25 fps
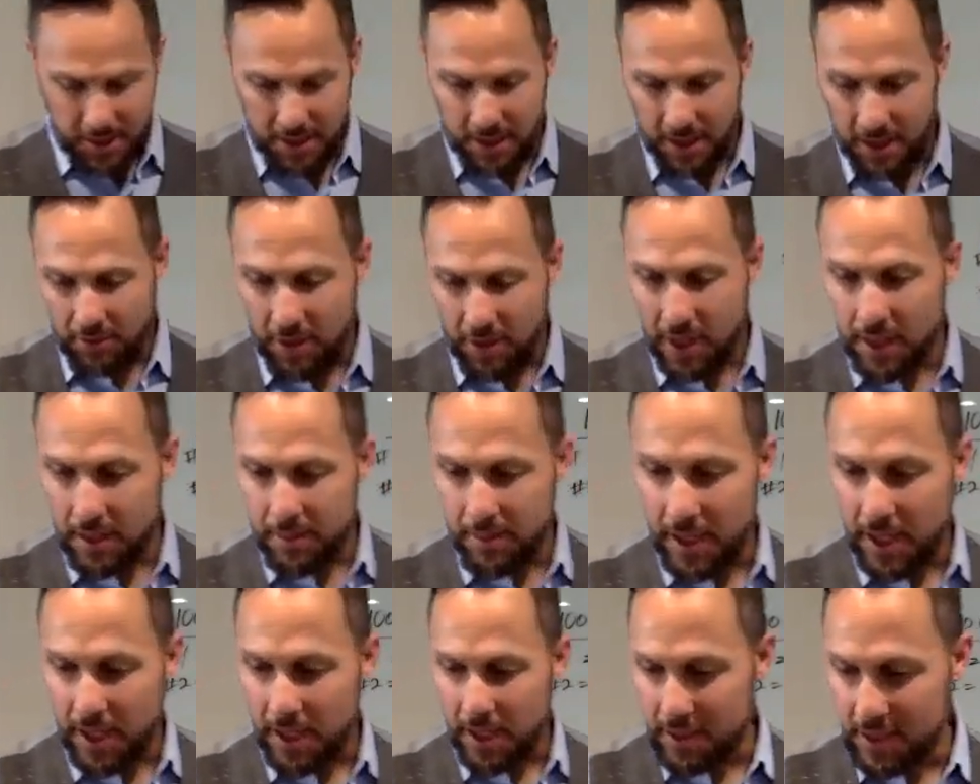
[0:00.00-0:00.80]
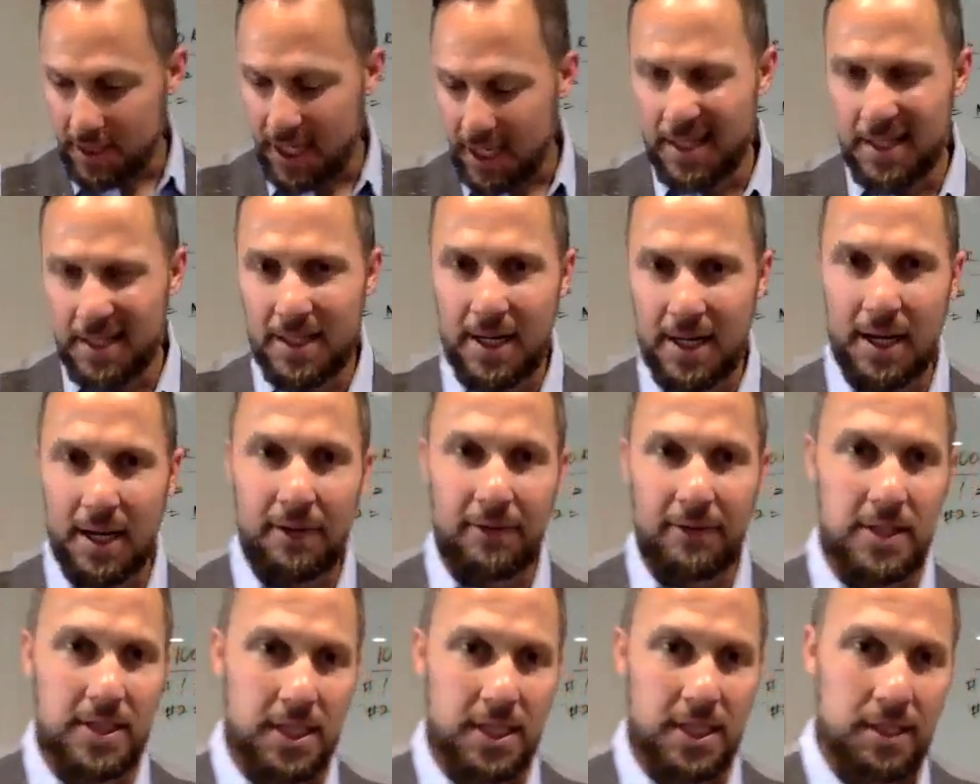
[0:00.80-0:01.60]
that I write about, Kate, did I
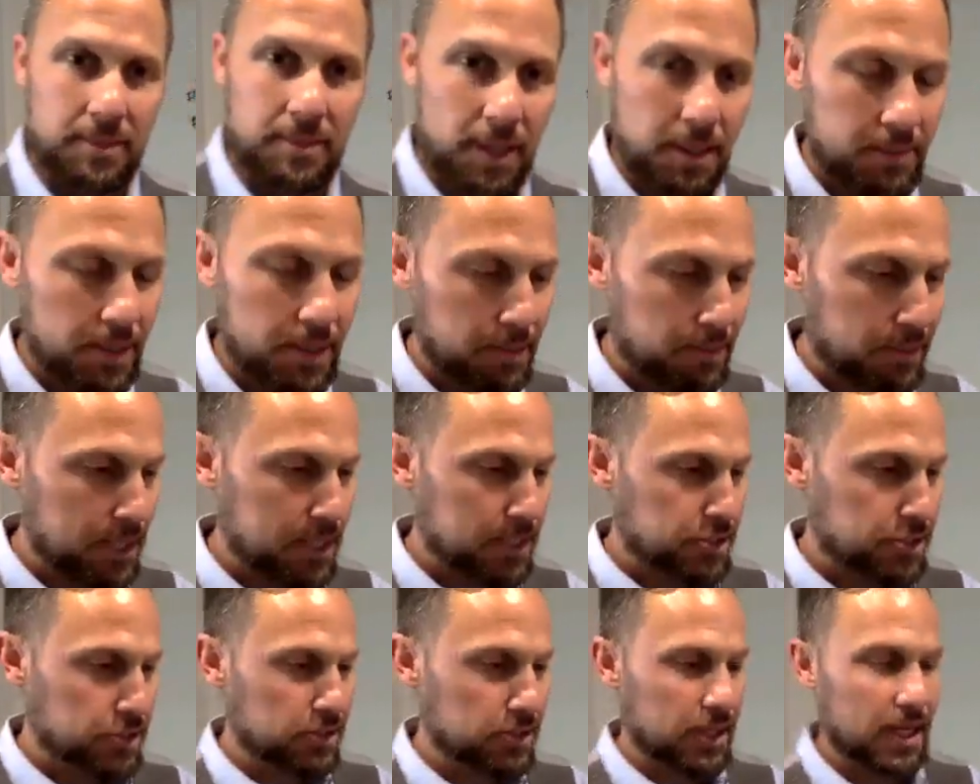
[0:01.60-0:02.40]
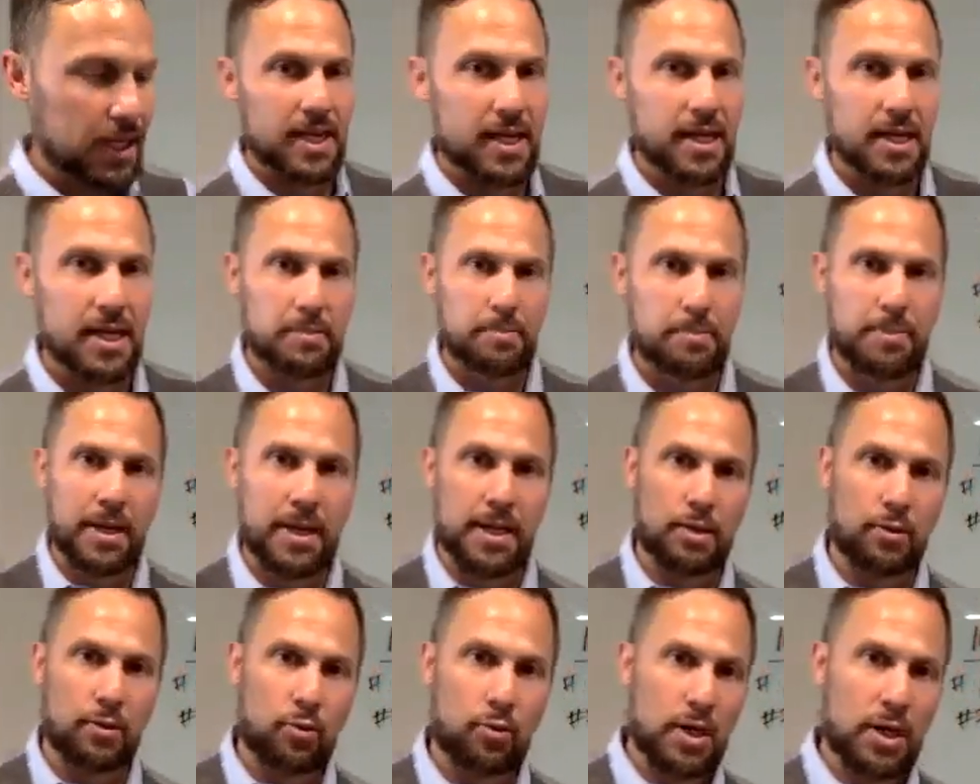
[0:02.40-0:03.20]
ever tell you about my patient who got hit by
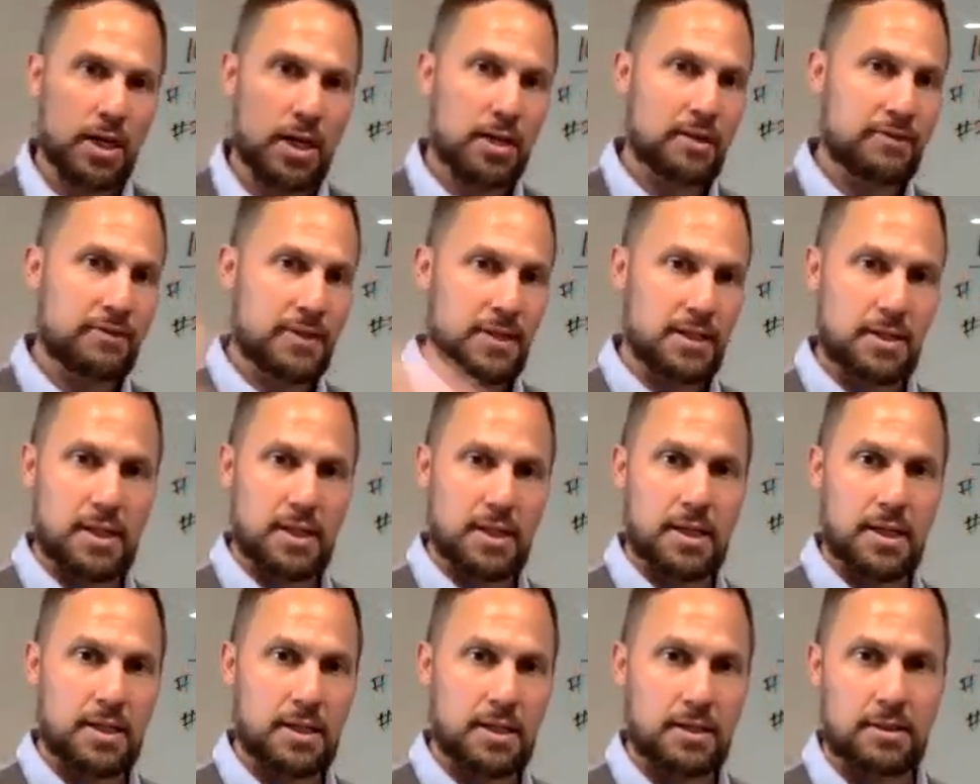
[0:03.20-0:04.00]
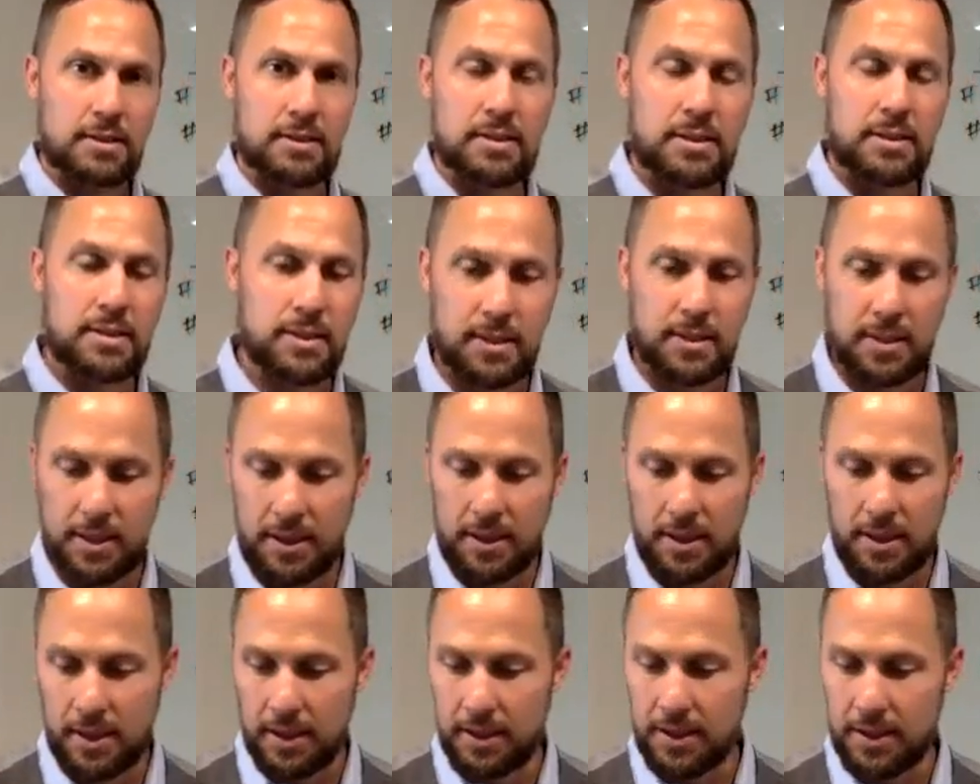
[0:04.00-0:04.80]
the well of
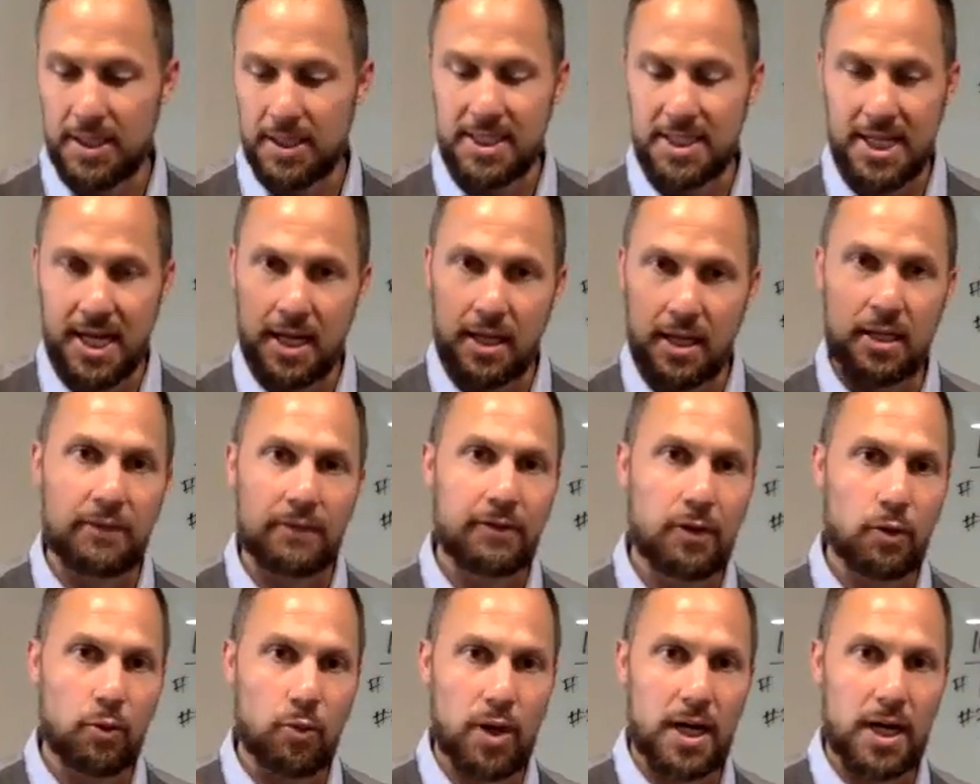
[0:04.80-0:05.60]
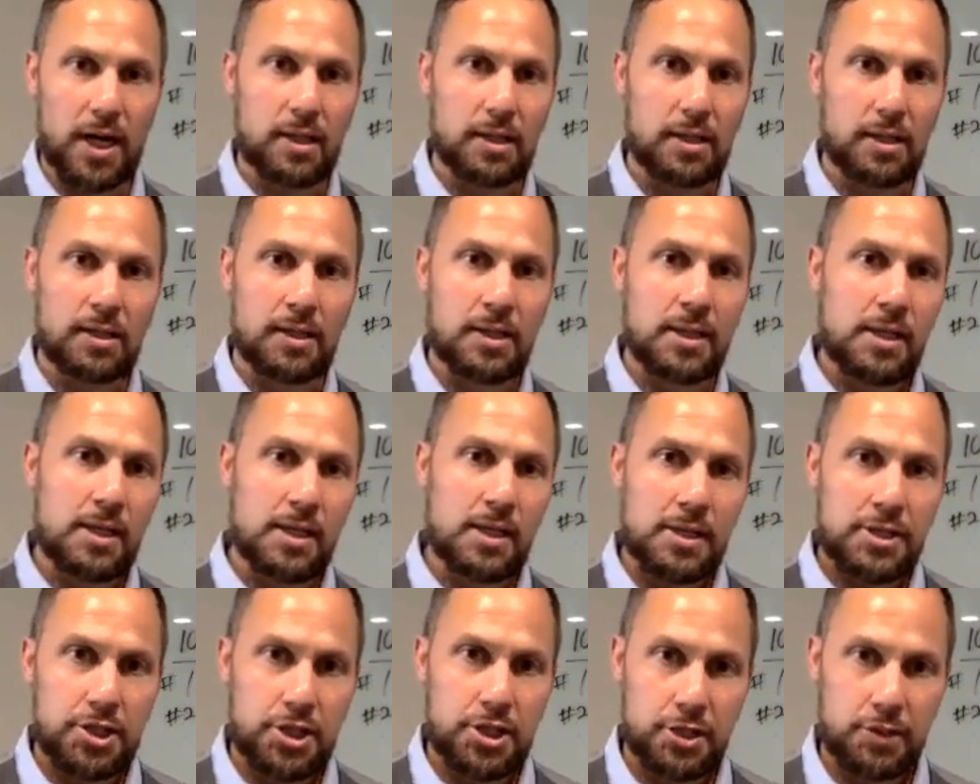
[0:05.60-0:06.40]
at the tail of a well?
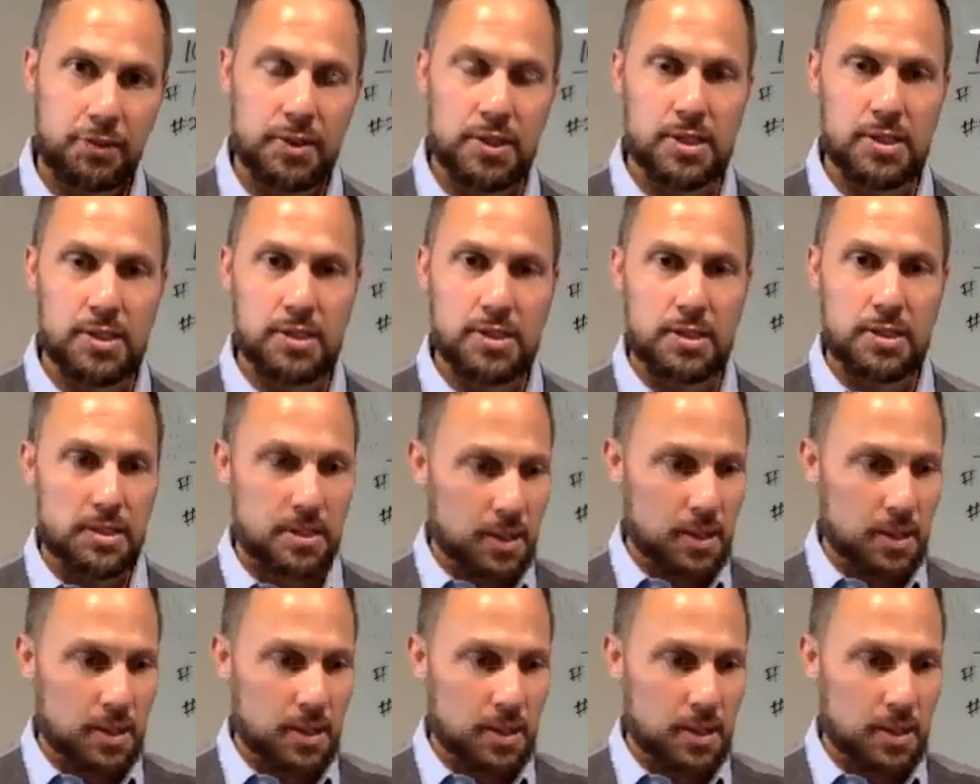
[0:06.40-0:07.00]
She was